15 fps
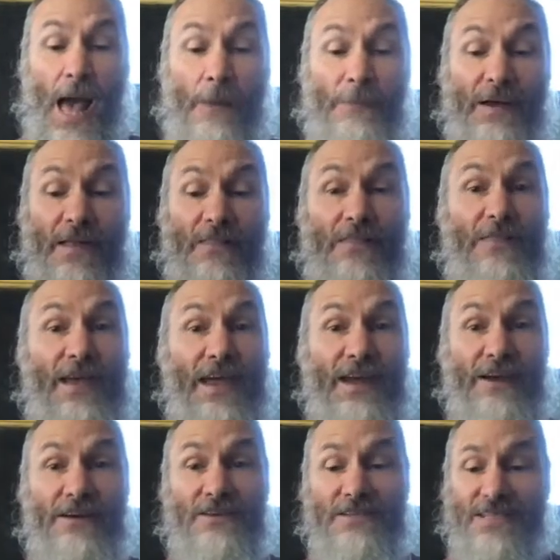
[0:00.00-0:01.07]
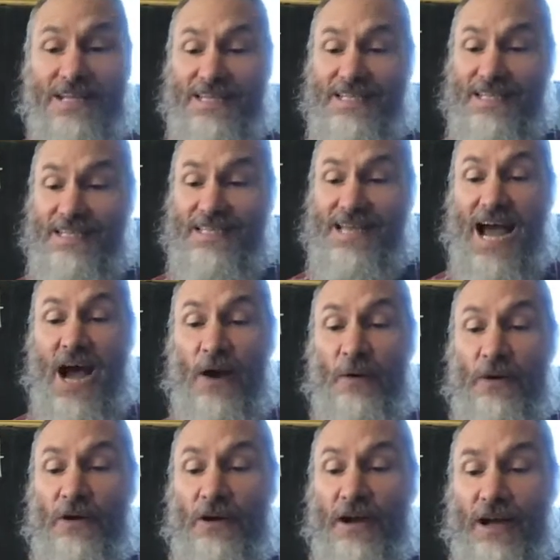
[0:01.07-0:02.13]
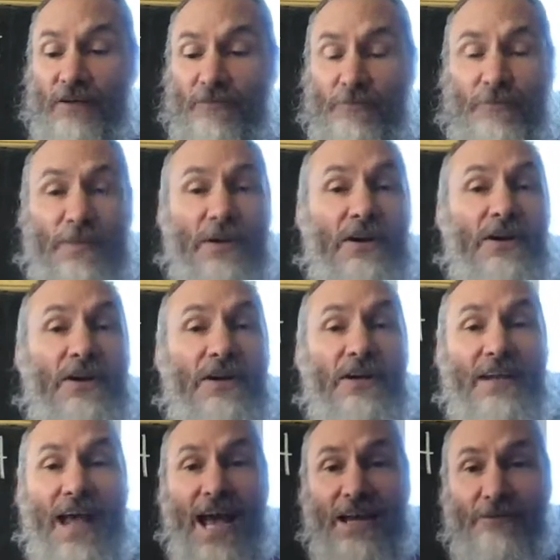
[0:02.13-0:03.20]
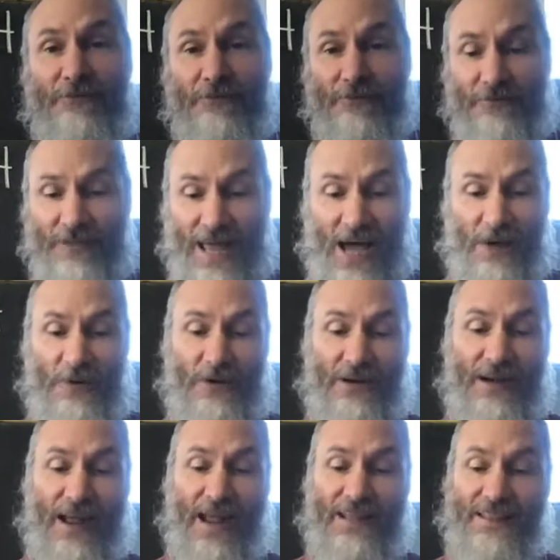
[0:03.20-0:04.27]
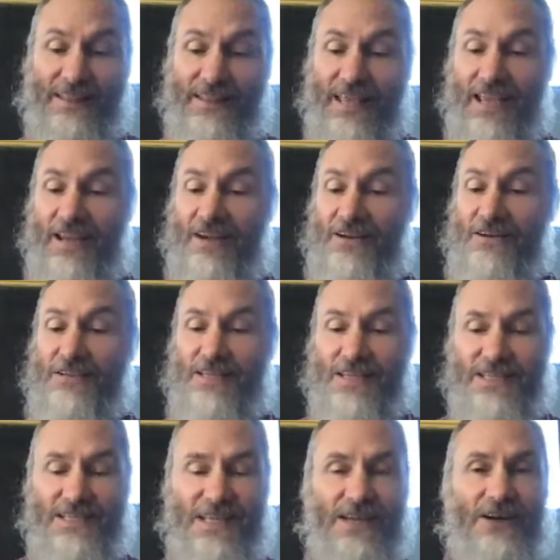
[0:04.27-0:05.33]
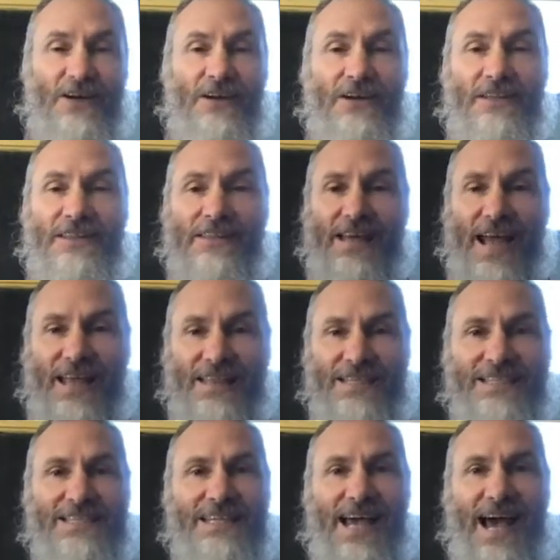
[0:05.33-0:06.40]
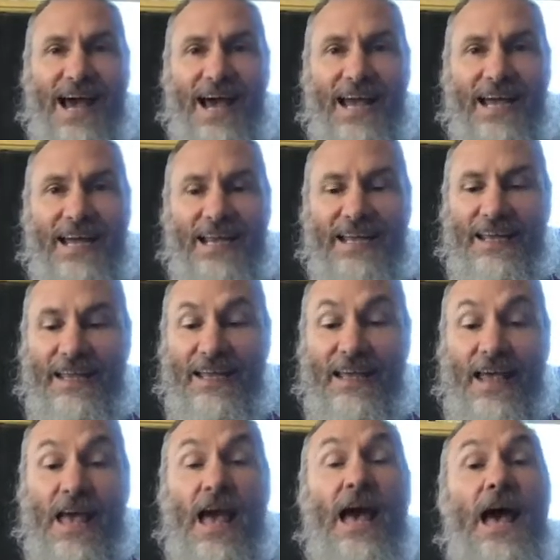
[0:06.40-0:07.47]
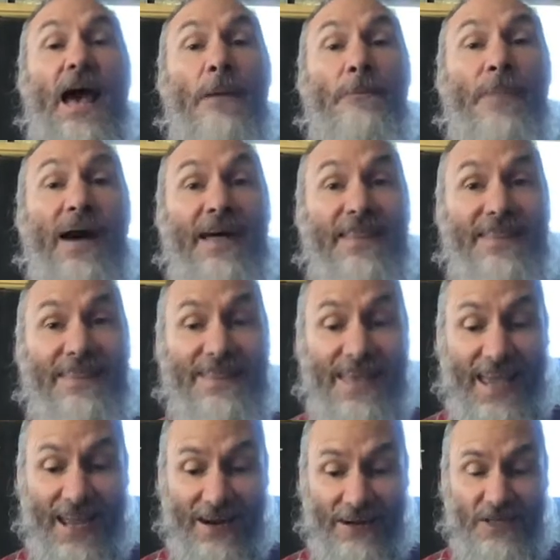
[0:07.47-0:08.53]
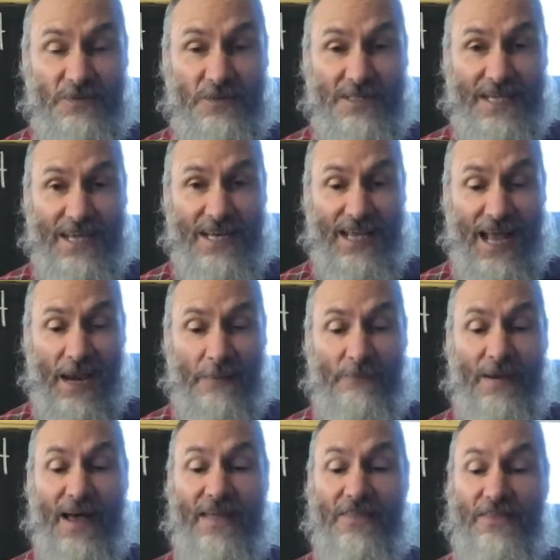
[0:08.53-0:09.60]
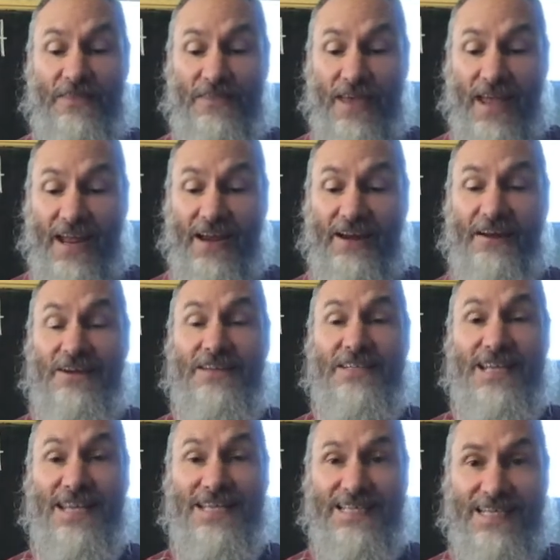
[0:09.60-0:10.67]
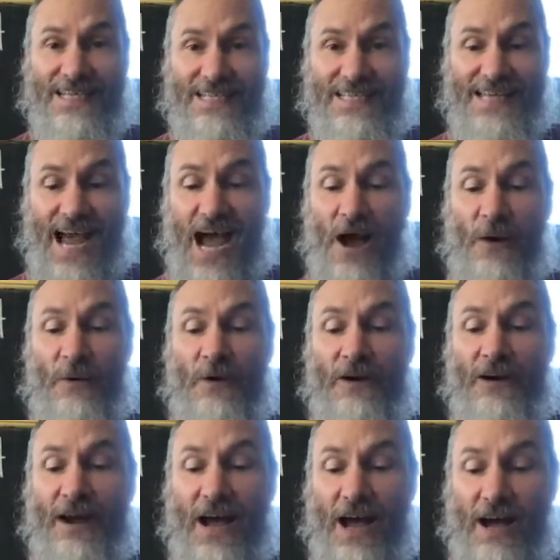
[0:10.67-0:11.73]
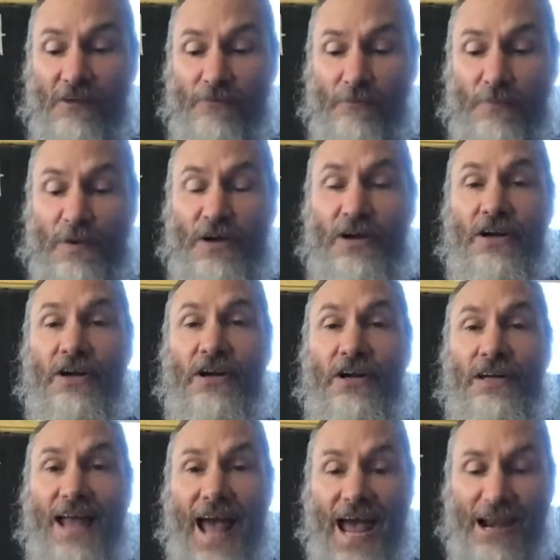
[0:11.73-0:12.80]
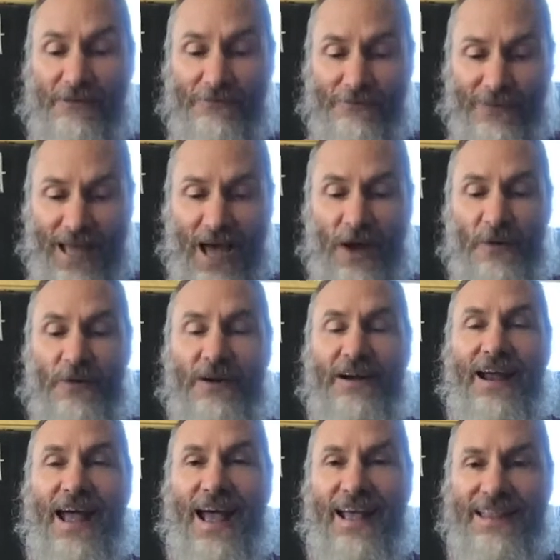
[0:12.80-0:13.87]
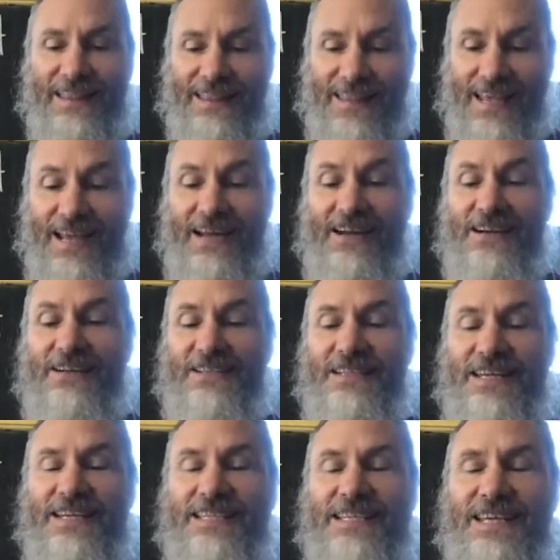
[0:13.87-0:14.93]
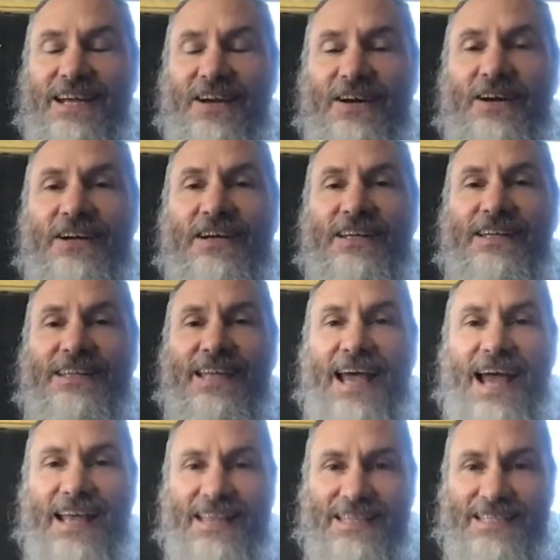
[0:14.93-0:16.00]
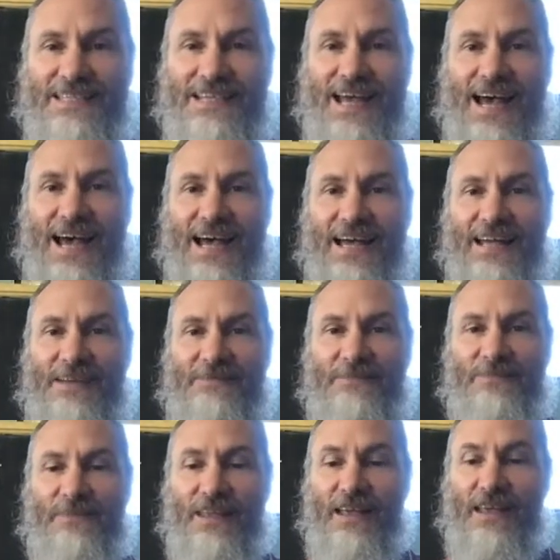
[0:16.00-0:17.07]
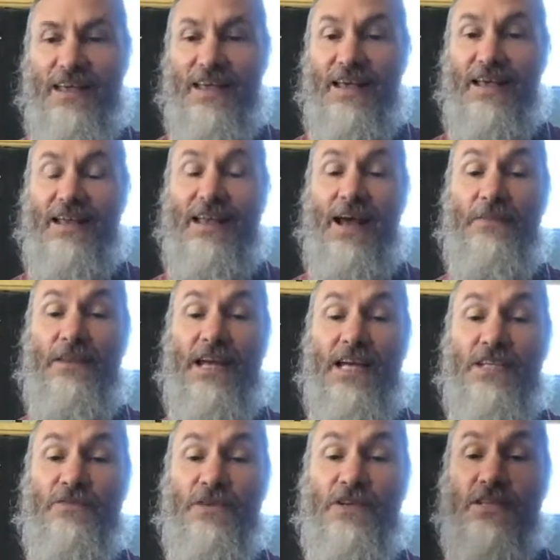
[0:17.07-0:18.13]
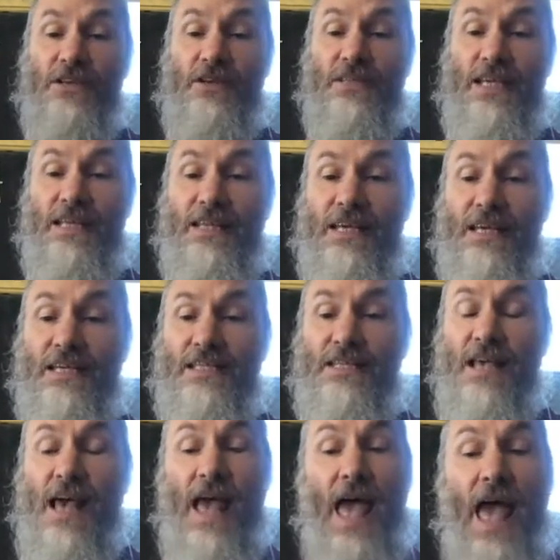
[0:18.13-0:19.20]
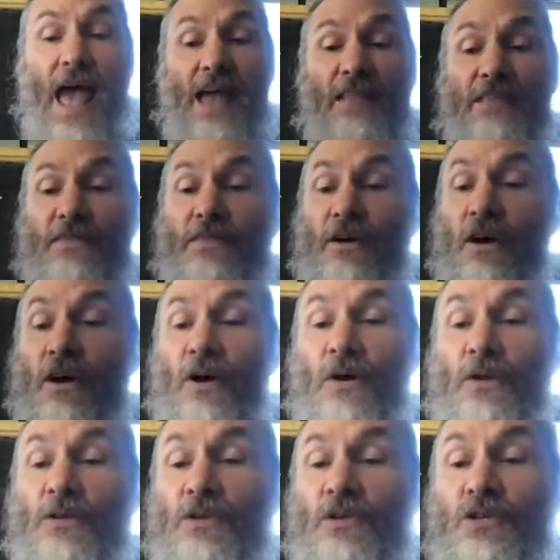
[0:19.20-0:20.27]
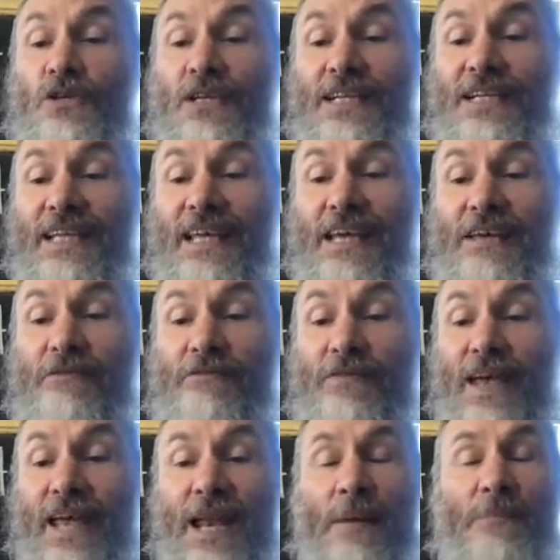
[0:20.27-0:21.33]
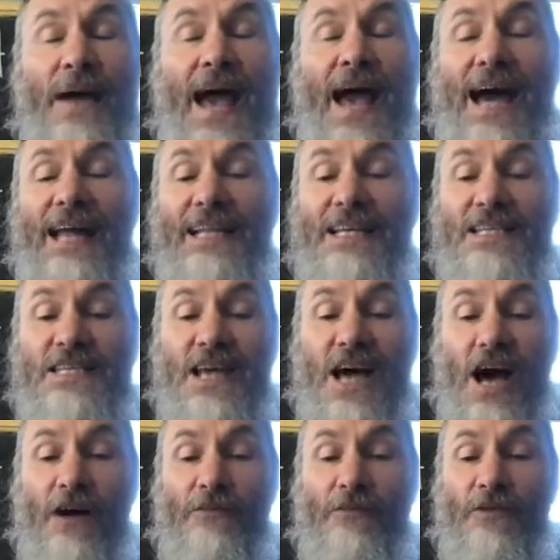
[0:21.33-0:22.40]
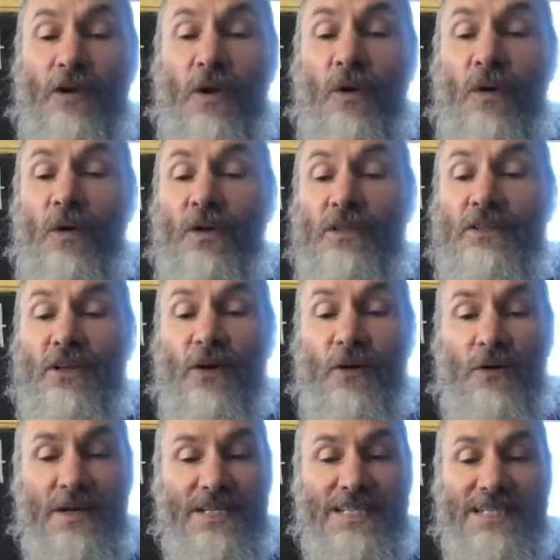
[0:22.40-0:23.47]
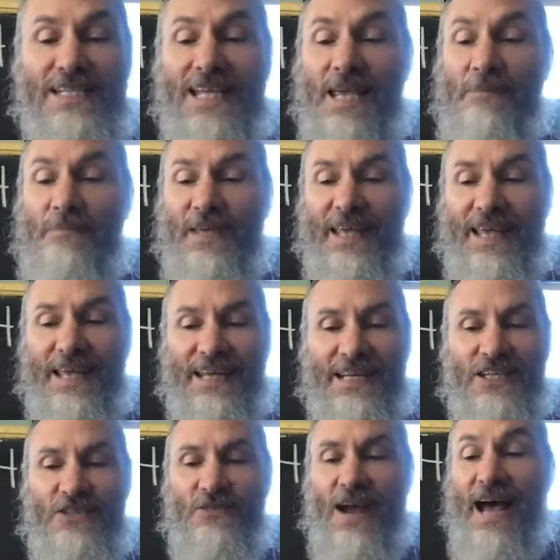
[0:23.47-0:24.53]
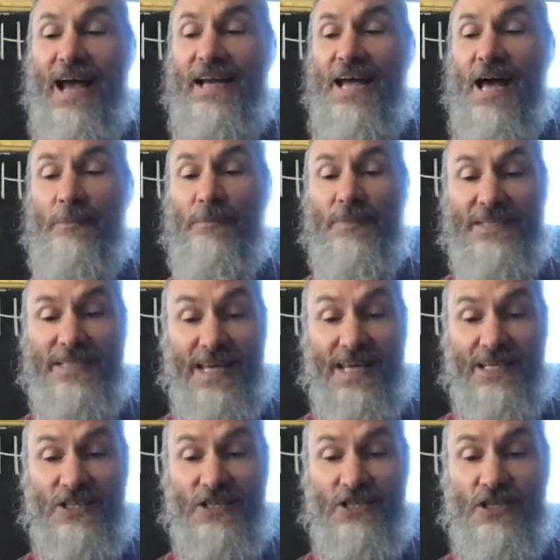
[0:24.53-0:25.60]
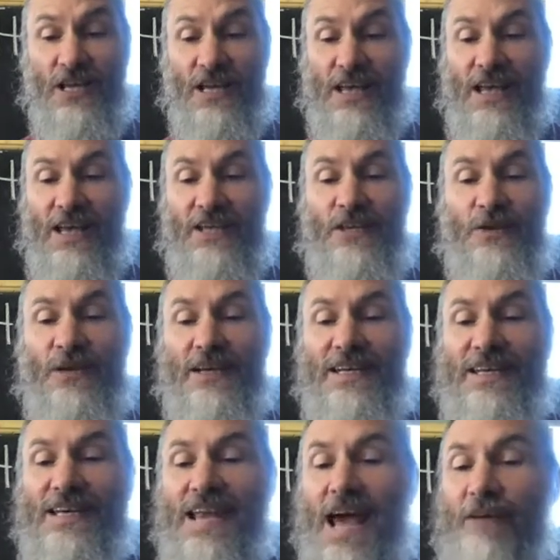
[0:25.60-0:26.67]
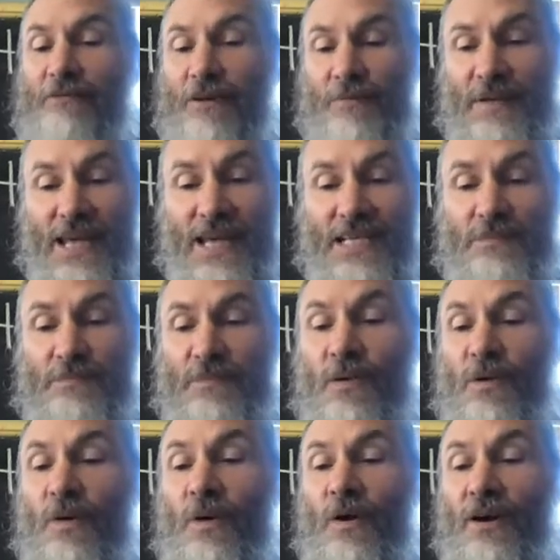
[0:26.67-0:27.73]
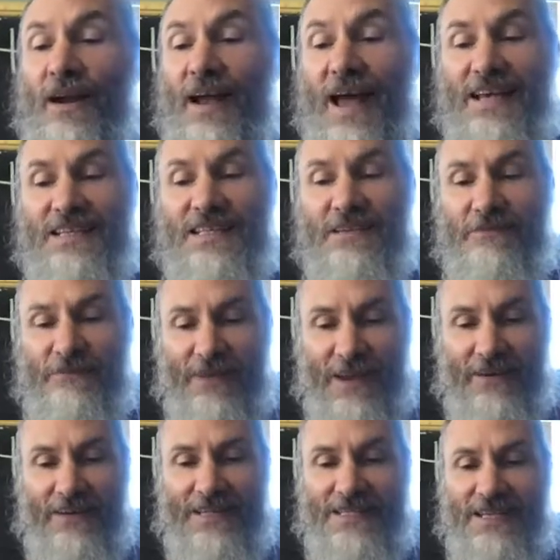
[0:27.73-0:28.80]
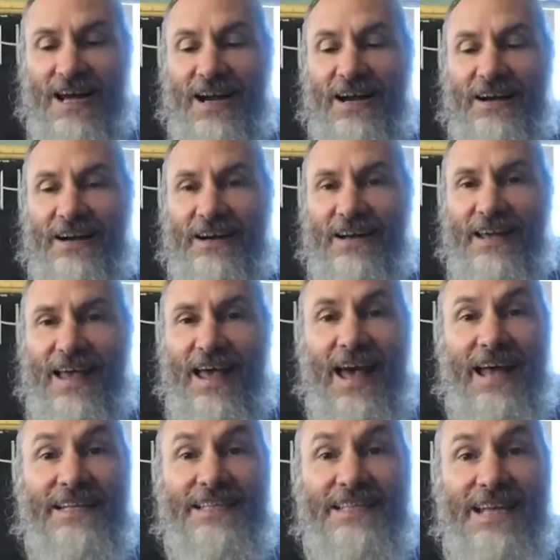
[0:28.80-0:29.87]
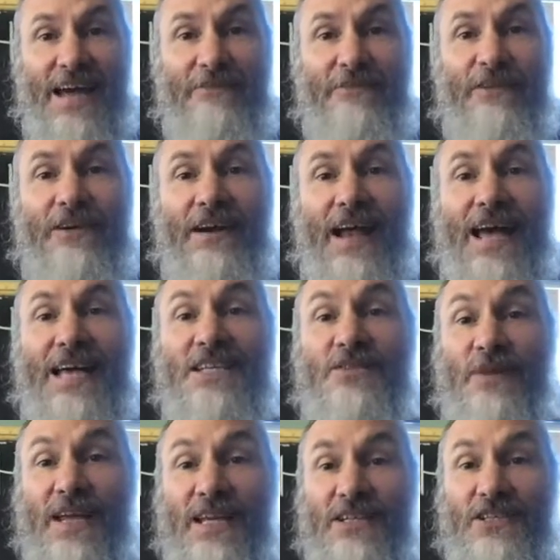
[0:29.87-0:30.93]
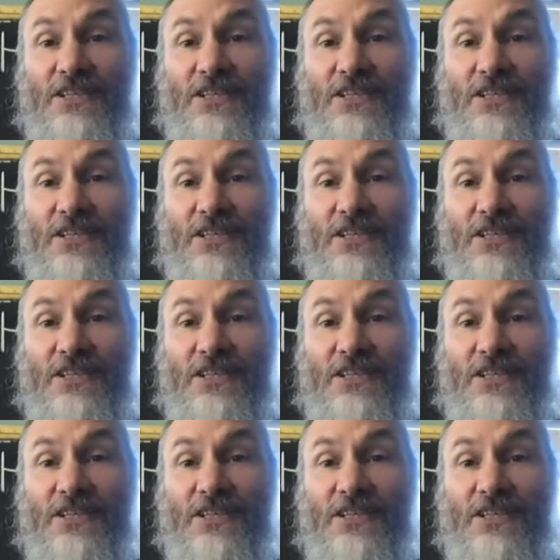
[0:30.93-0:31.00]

But theirs is the dower of bird and flower, and theirs is the earth and the sky. But theirs, we'll say it again, but theirs is the dower of bird and flower, and theirs is the earth and the sky. Now the next verse goes like this. And though you should live in a palace of gold or sleep in a dried up ditch, you could never be as poor as the fairies are, and never as rich.